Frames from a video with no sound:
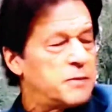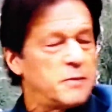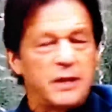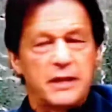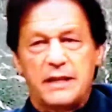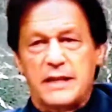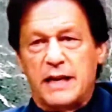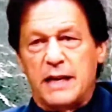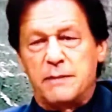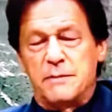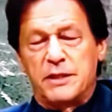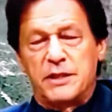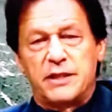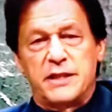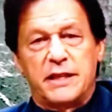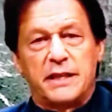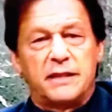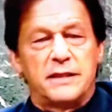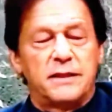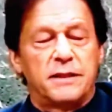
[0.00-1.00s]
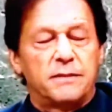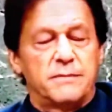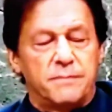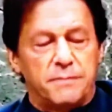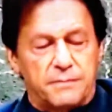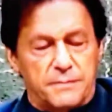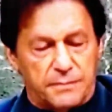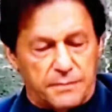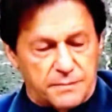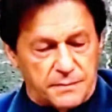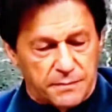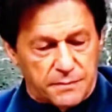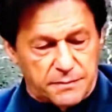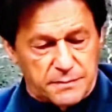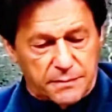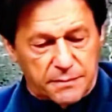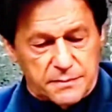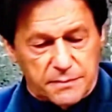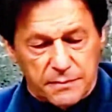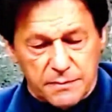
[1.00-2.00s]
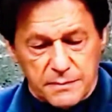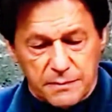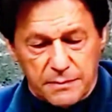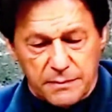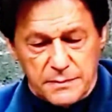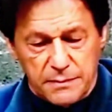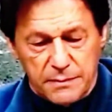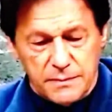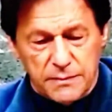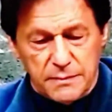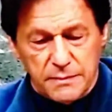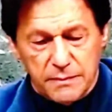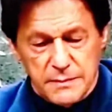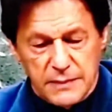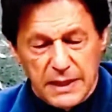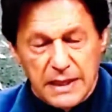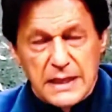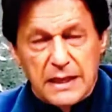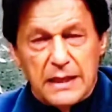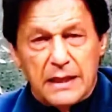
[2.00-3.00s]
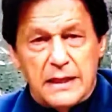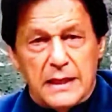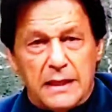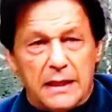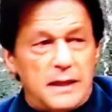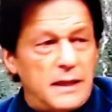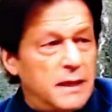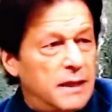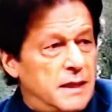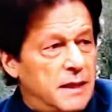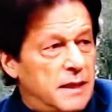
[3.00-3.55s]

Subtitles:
After 9/11. And why did it start?